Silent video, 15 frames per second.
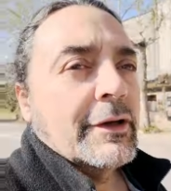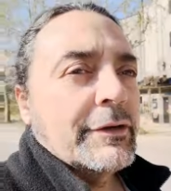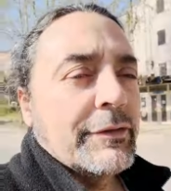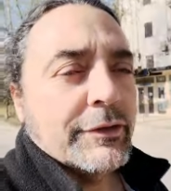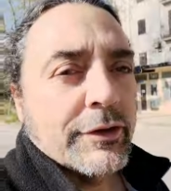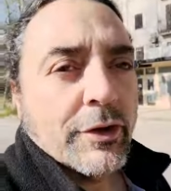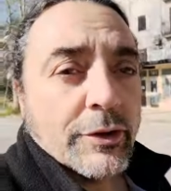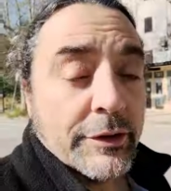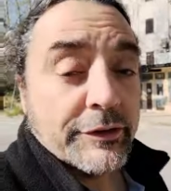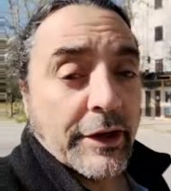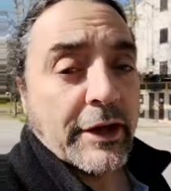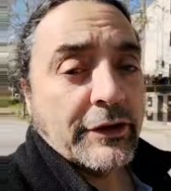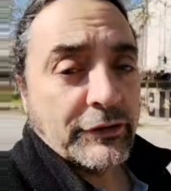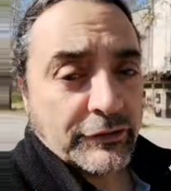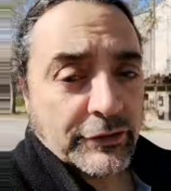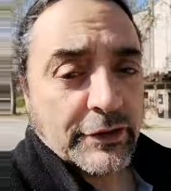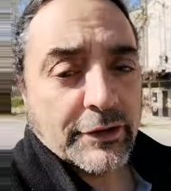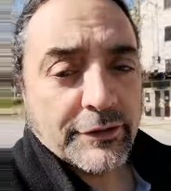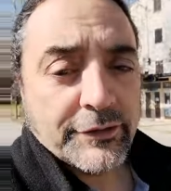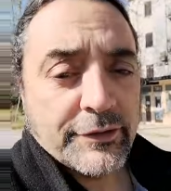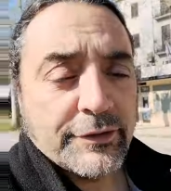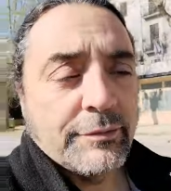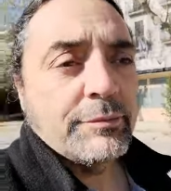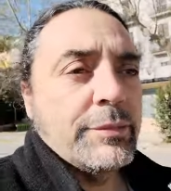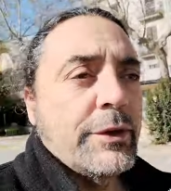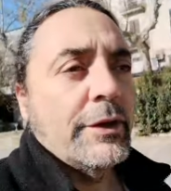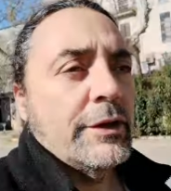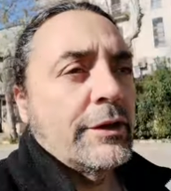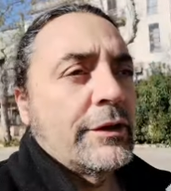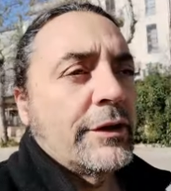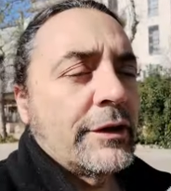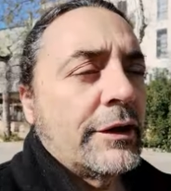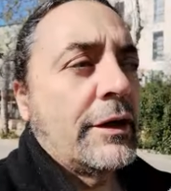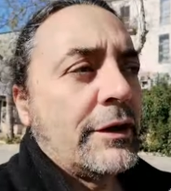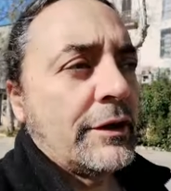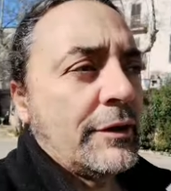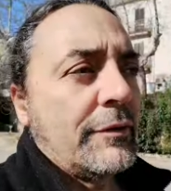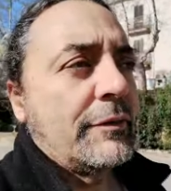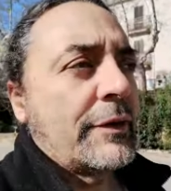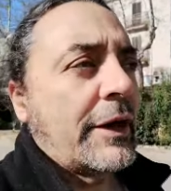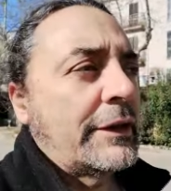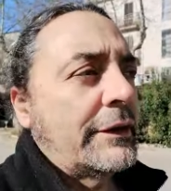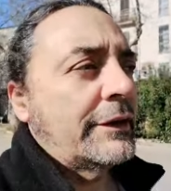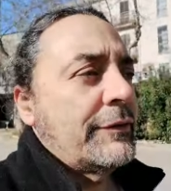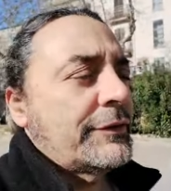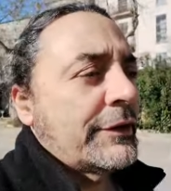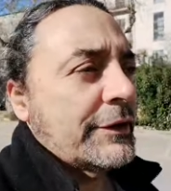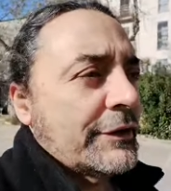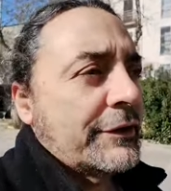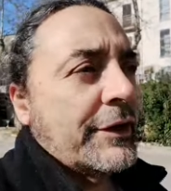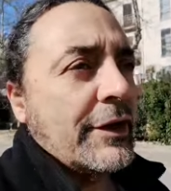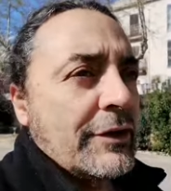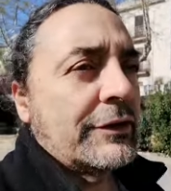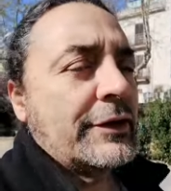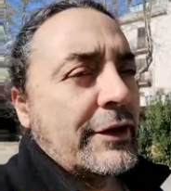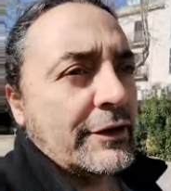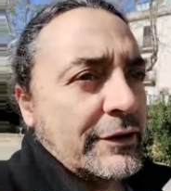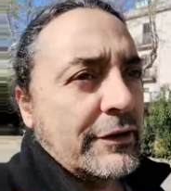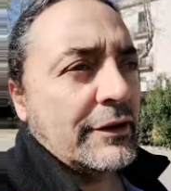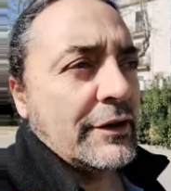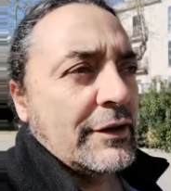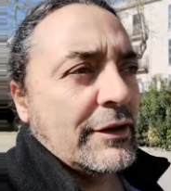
Even though it's ancient, but um, I lived in a town that